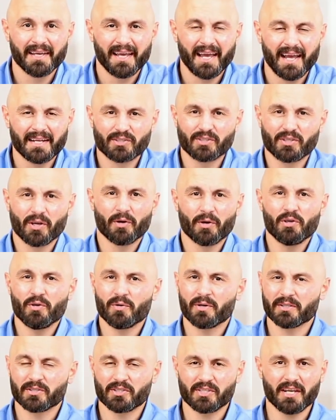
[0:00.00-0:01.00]
And so you
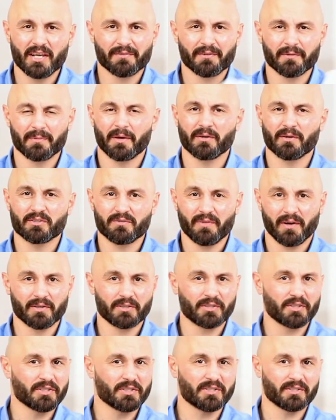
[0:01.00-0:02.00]
can see from those
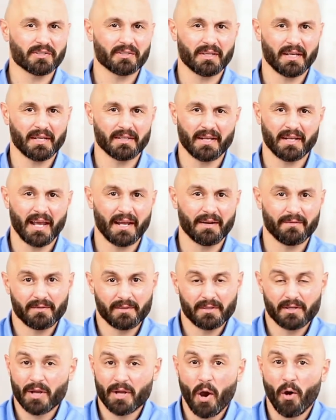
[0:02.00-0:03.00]
verses
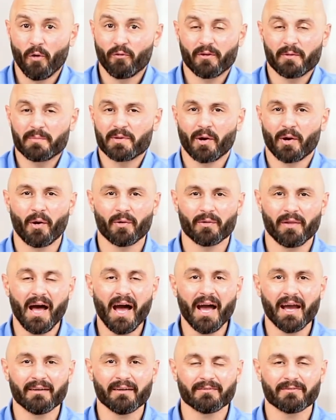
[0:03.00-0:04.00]
and know from your own
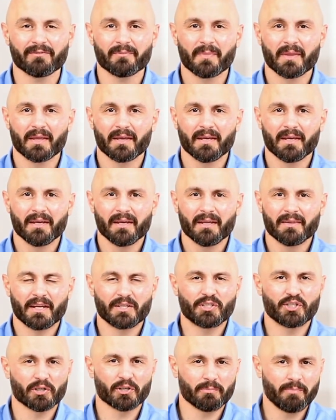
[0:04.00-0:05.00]
life
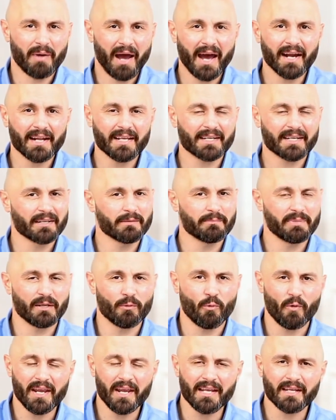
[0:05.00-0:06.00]
that your body can be
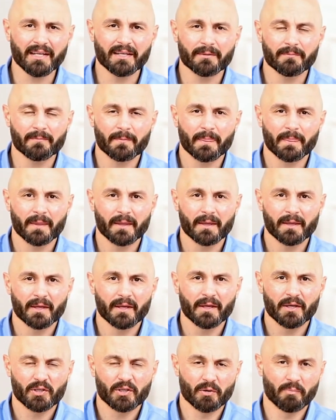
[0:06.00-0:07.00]
weak,
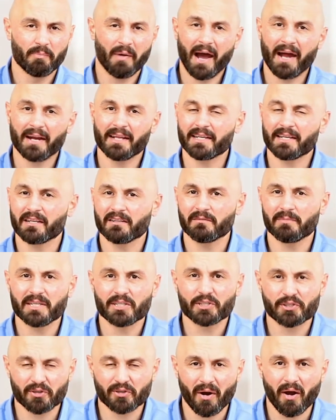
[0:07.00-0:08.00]
your body can be
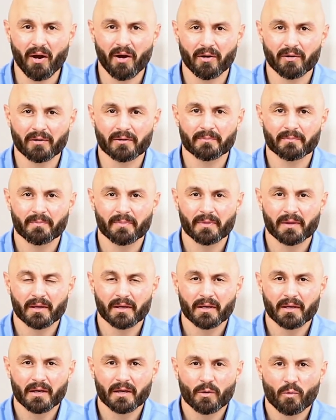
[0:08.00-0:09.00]
strong.
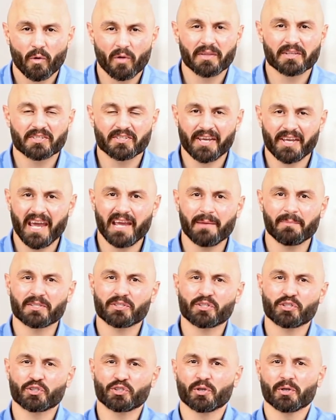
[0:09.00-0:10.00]
Well, the same
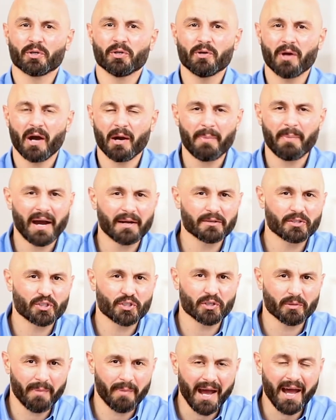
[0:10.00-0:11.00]
is true about
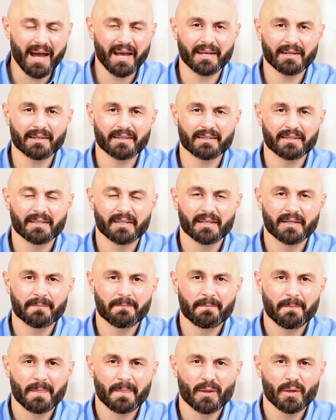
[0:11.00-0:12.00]
your mind.
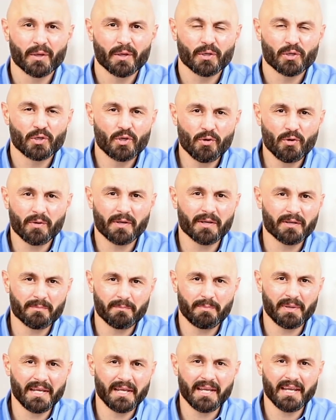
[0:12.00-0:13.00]
You can
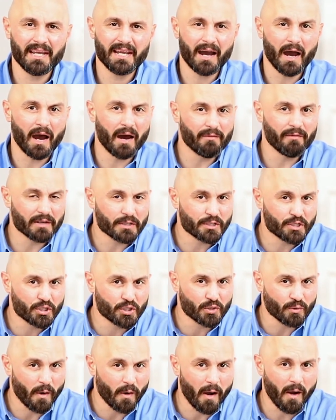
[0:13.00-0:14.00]
be of a
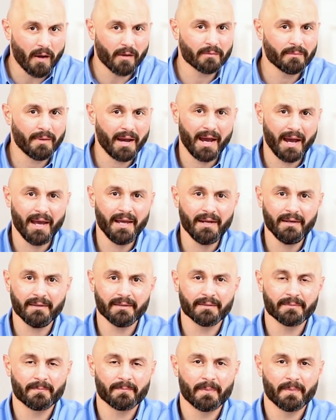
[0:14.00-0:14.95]
strong mind,